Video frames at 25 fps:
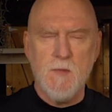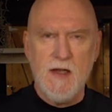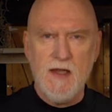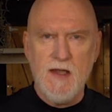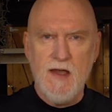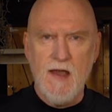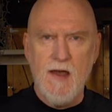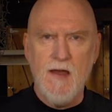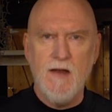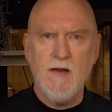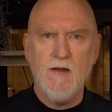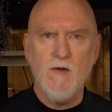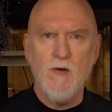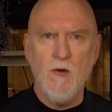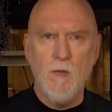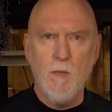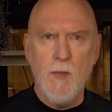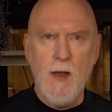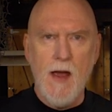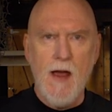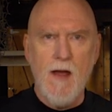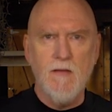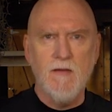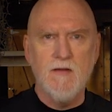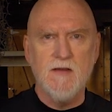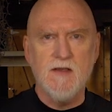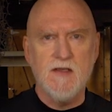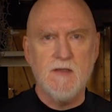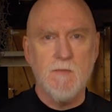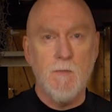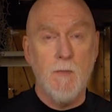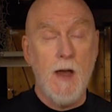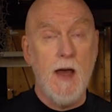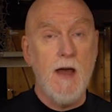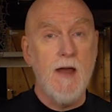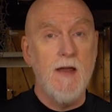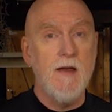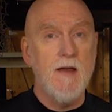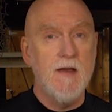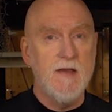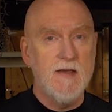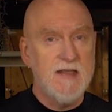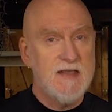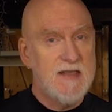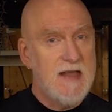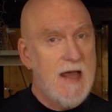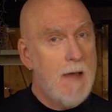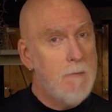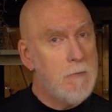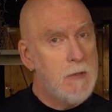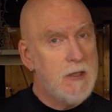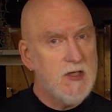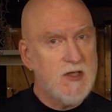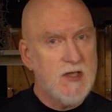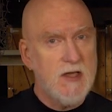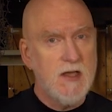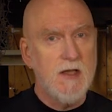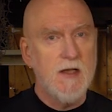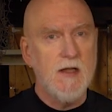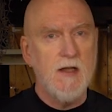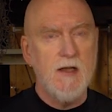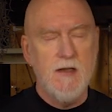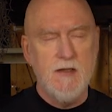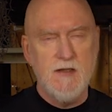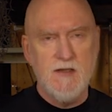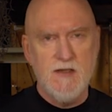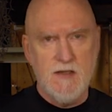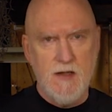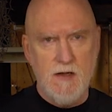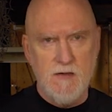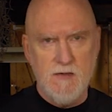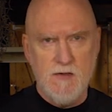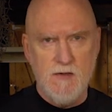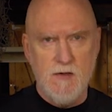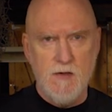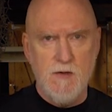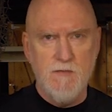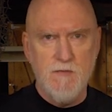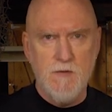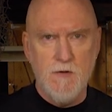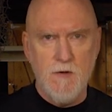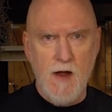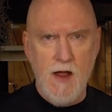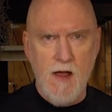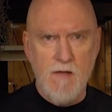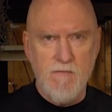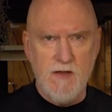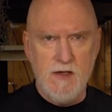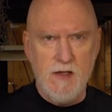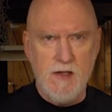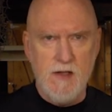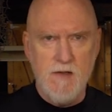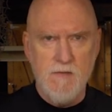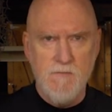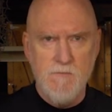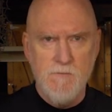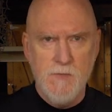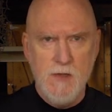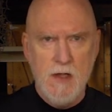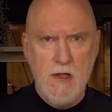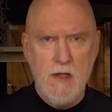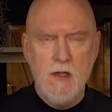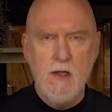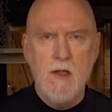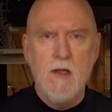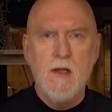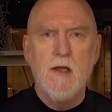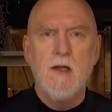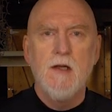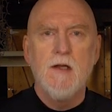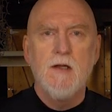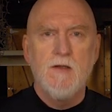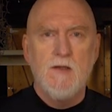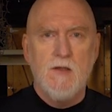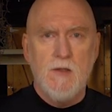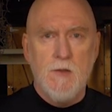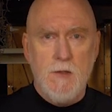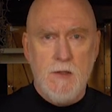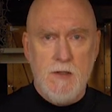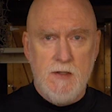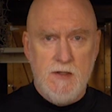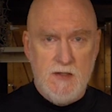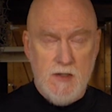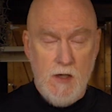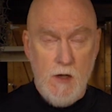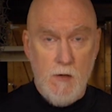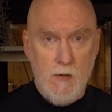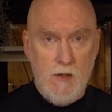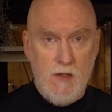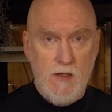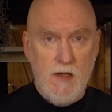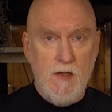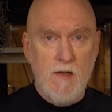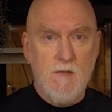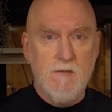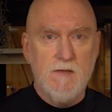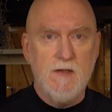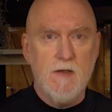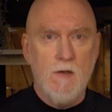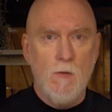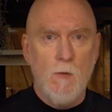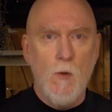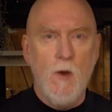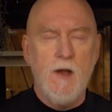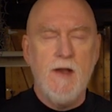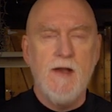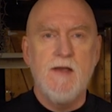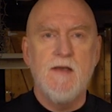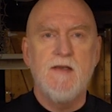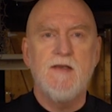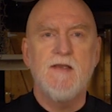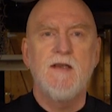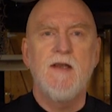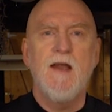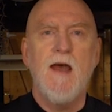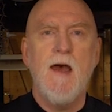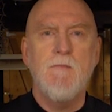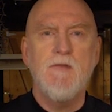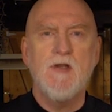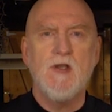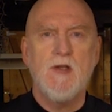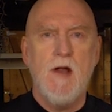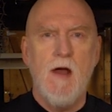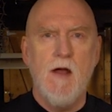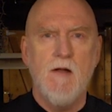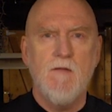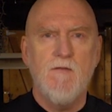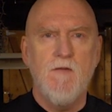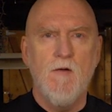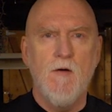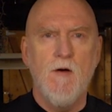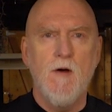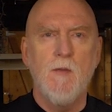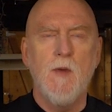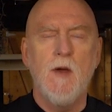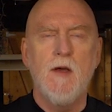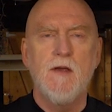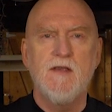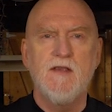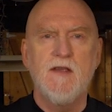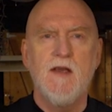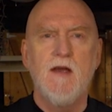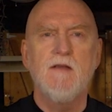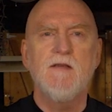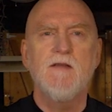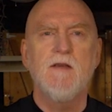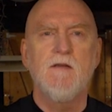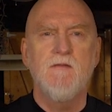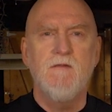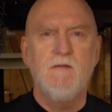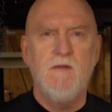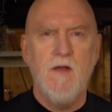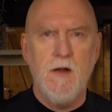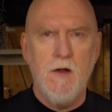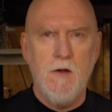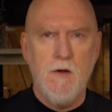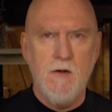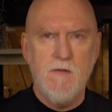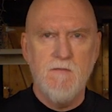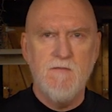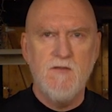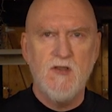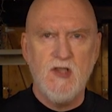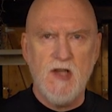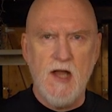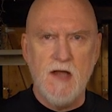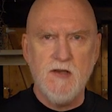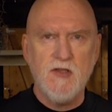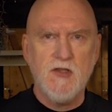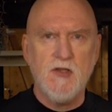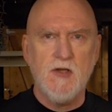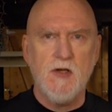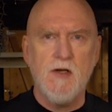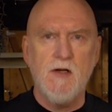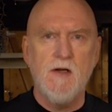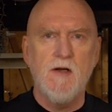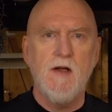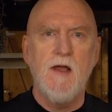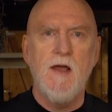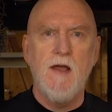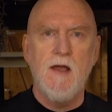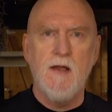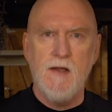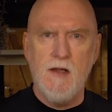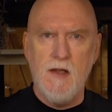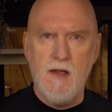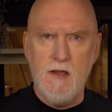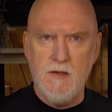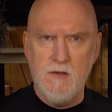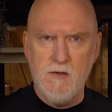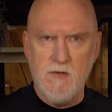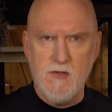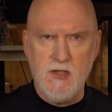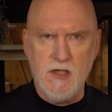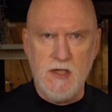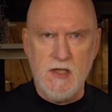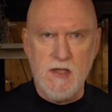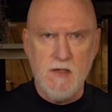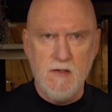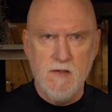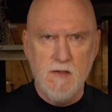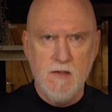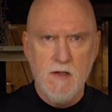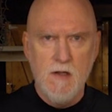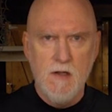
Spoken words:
mechanical balance by establishing its center of gravity. Doing so gives what is in abstract form a sense of figurative gesture and energy.